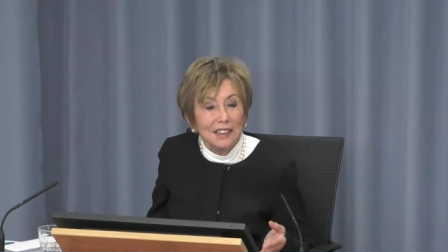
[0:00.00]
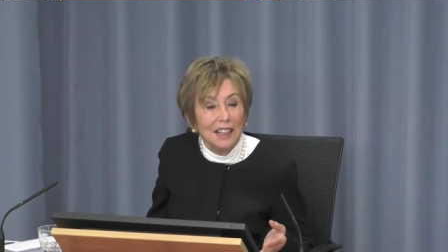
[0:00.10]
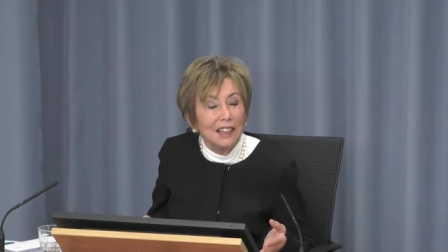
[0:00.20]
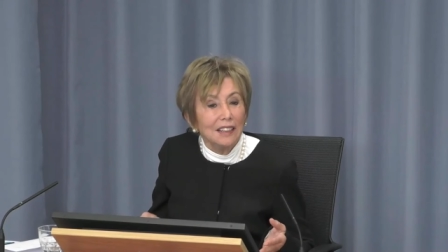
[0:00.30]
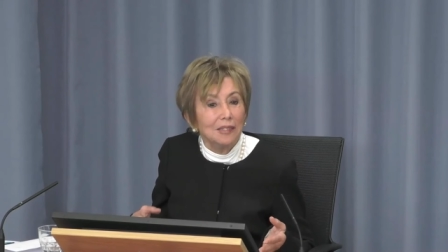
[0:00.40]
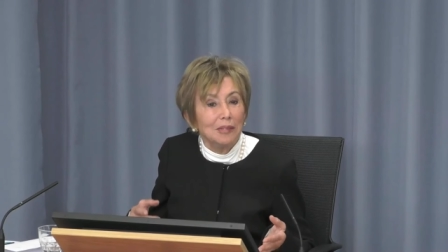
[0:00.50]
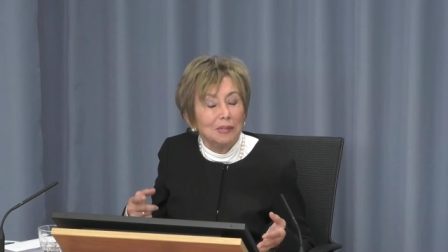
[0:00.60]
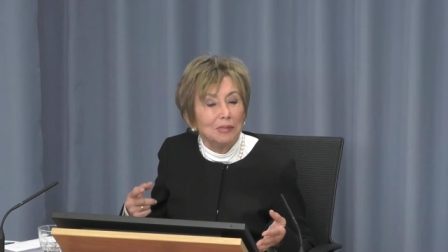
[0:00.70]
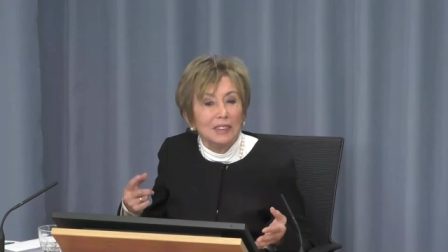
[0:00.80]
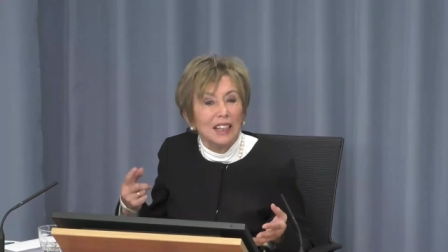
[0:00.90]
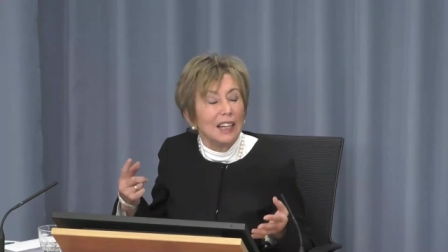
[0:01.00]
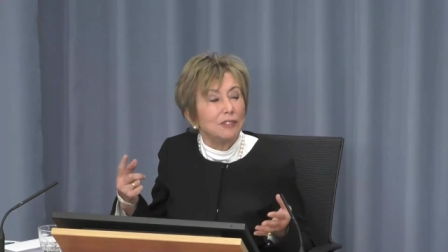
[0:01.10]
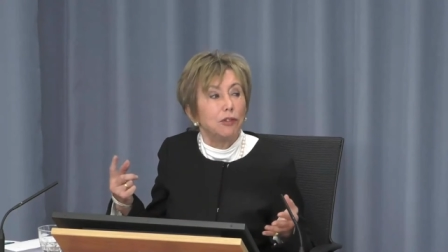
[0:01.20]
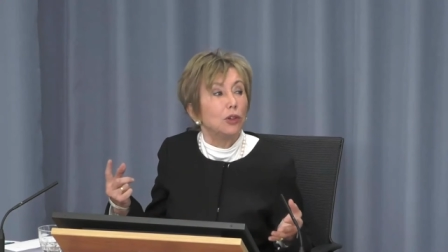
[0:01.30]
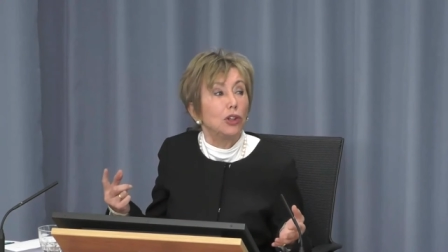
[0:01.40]
they, they
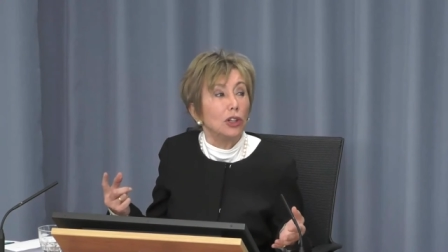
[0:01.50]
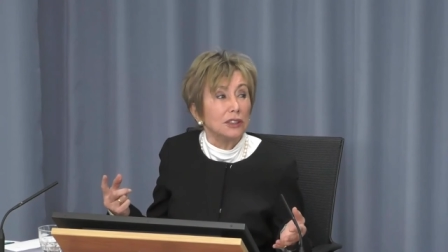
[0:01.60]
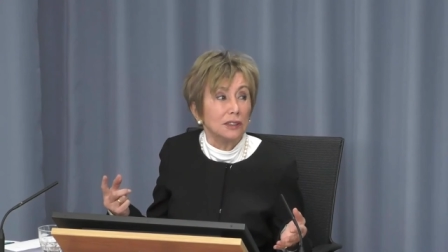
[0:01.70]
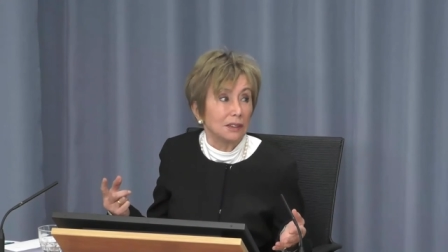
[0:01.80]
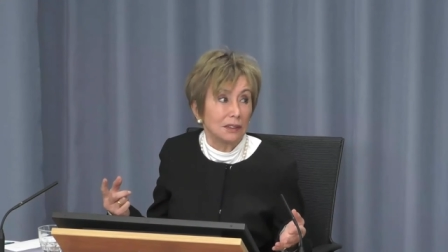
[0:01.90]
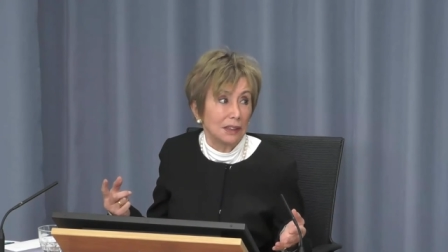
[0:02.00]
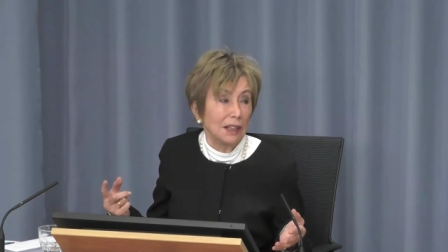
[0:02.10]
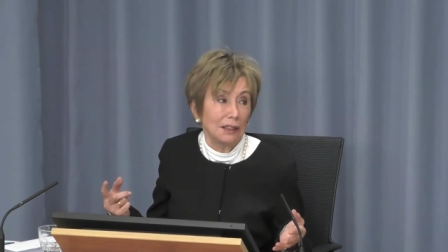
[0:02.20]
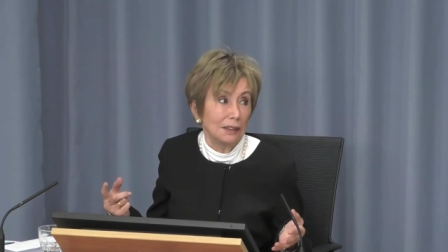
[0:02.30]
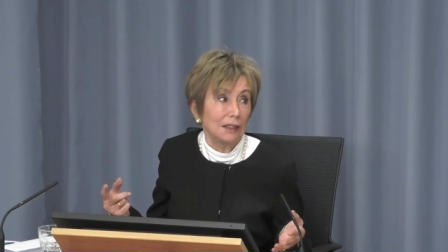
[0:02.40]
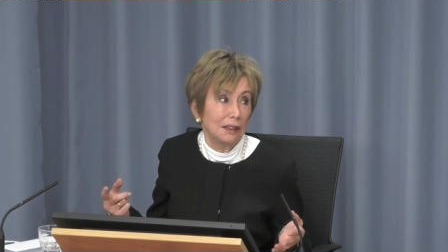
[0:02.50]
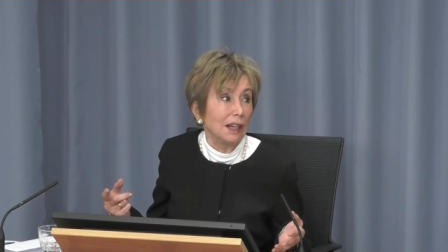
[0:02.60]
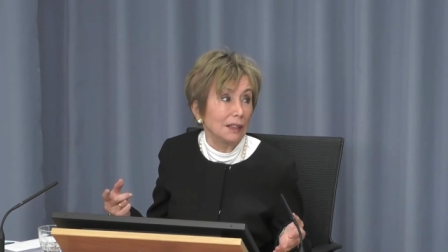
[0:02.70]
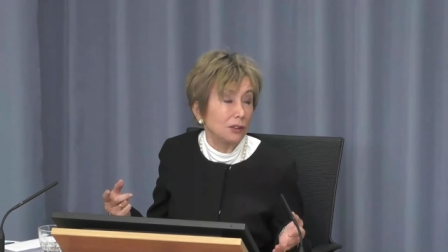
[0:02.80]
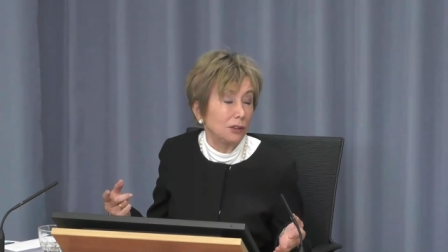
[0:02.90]
had forgotten they had, that they
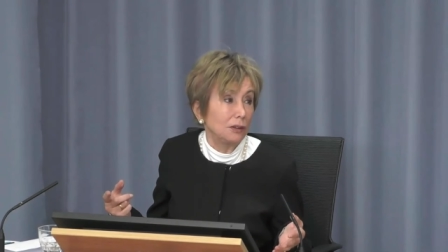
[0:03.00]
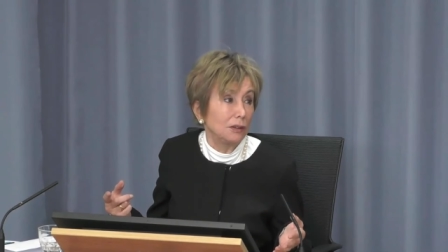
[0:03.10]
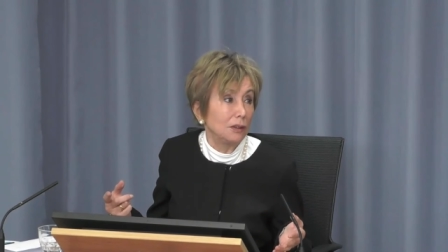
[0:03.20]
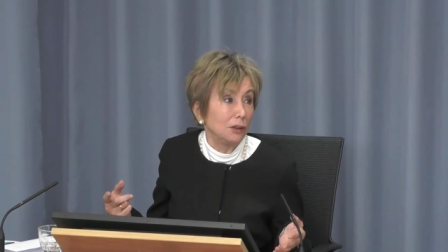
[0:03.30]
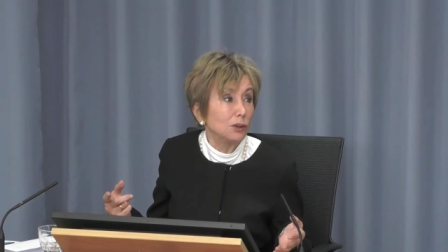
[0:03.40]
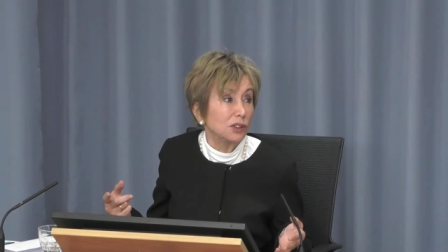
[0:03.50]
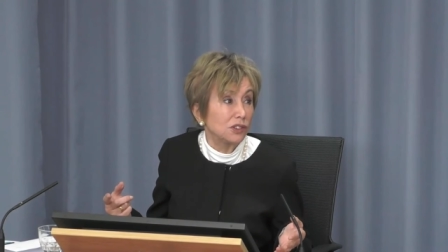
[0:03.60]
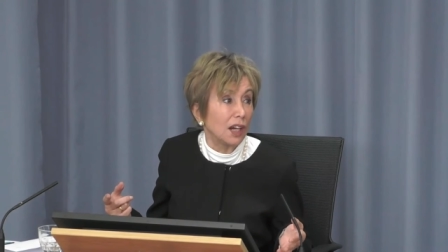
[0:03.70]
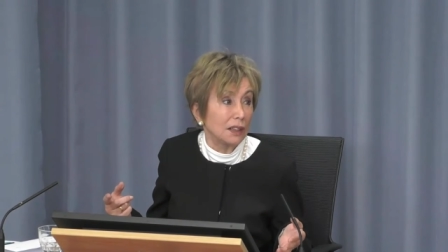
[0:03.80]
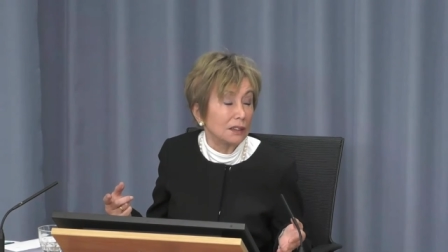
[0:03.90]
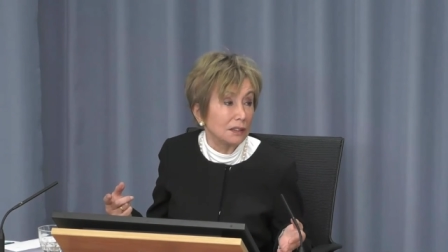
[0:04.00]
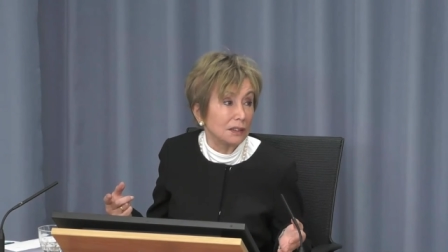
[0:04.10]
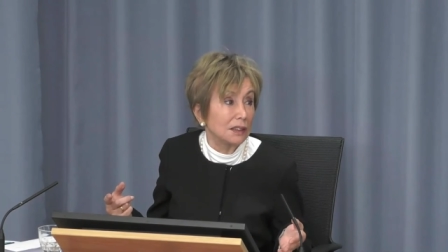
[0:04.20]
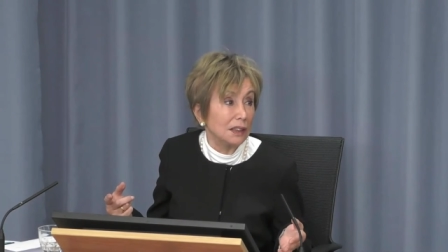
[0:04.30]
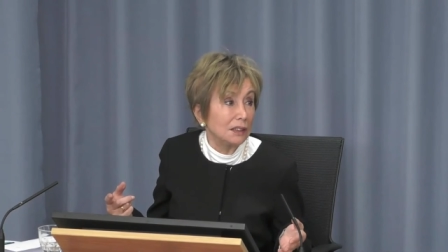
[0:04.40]
had used
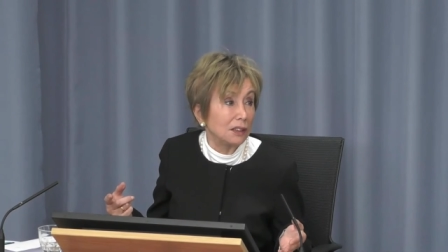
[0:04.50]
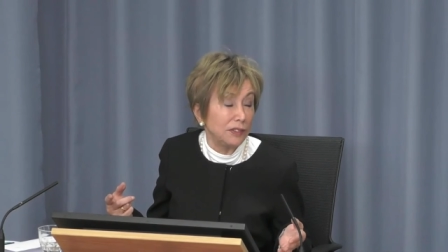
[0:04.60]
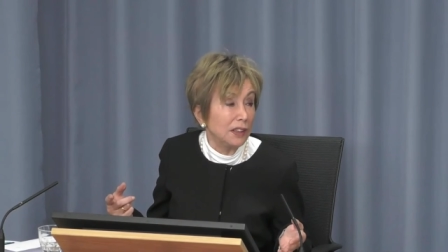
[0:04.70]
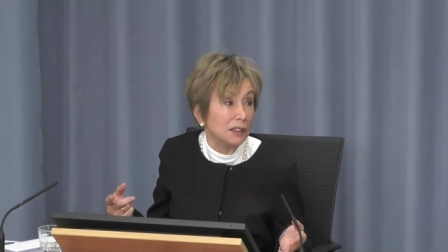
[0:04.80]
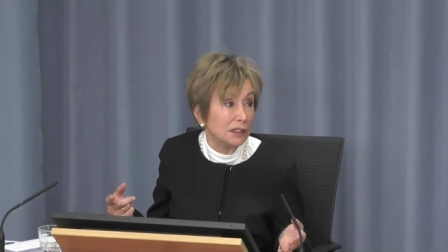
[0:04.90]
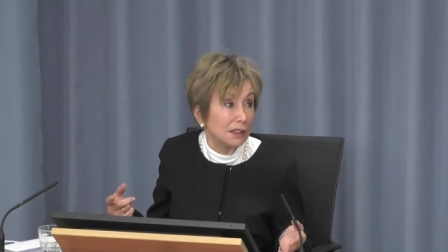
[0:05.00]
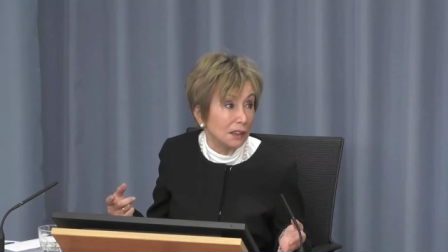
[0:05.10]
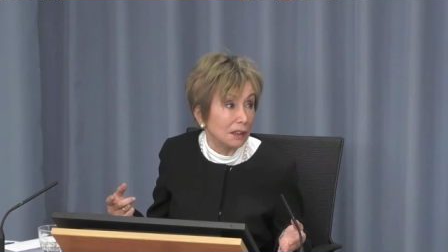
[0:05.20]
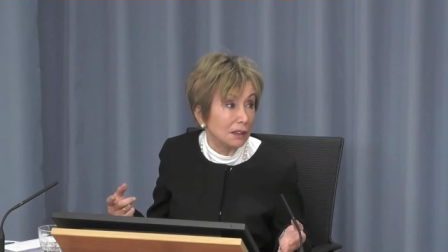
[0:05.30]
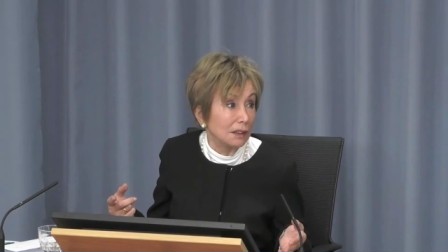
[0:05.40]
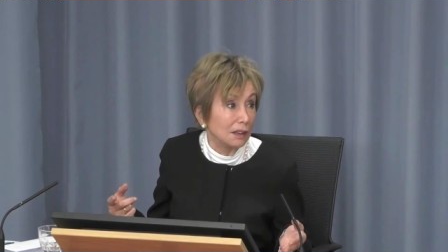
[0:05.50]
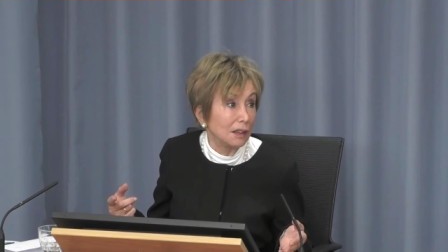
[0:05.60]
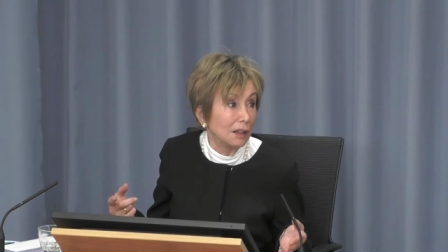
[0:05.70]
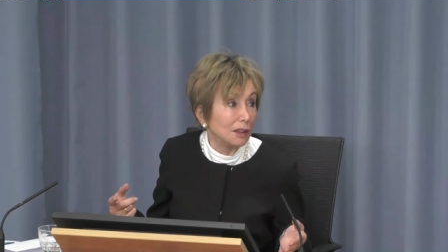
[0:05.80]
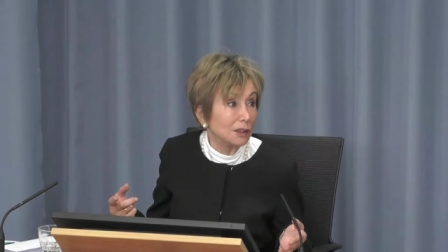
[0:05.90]
drugs intravenously.
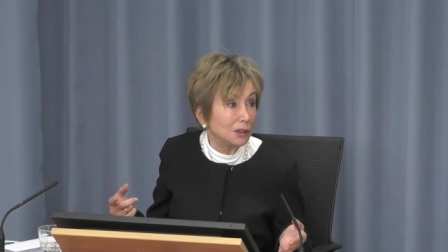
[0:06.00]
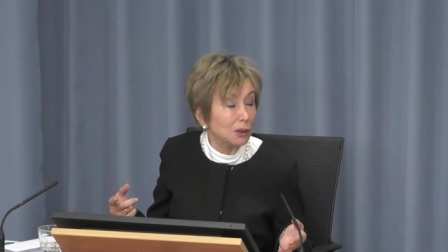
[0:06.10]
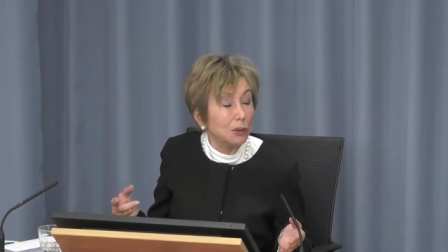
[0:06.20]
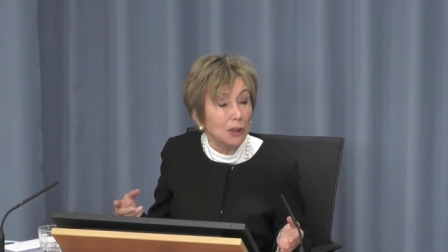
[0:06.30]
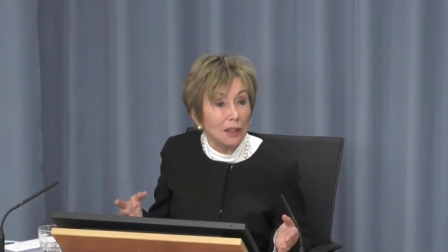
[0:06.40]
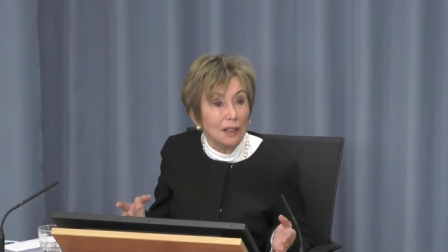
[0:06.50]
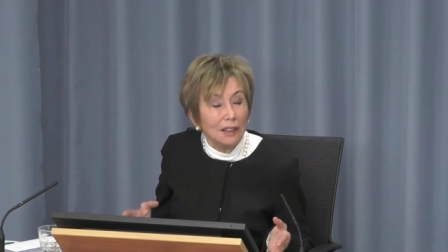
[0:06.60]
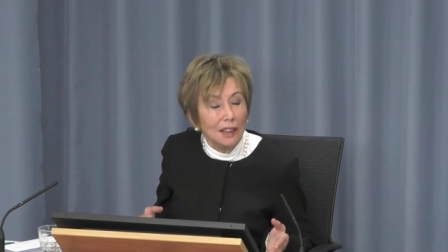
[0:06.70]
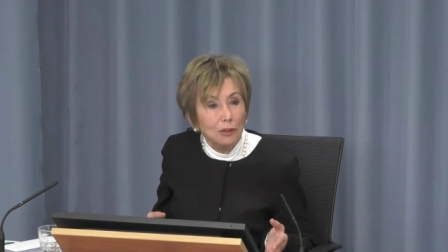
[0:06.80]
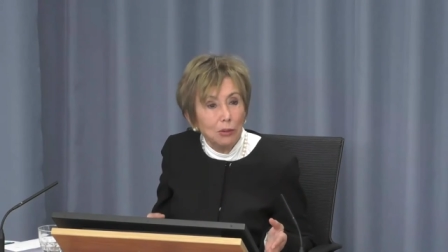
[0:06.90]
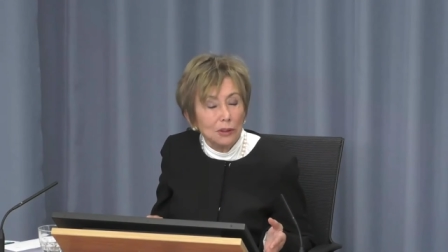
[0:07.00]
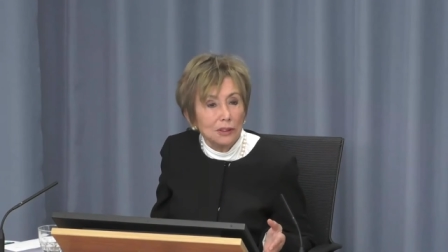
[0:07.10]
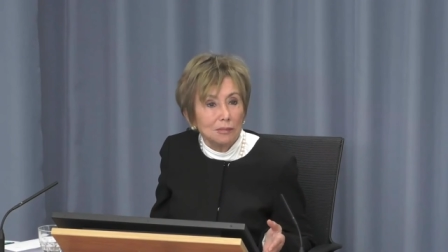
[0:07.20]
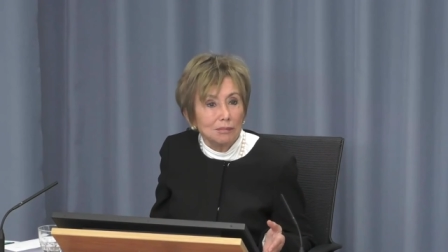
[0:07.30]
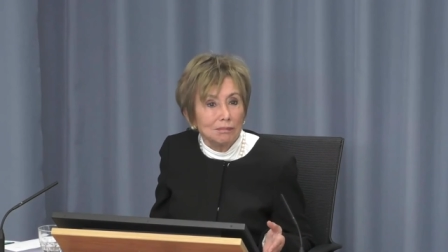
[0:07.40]
So it
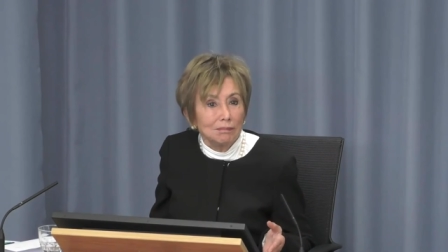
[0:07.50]
was,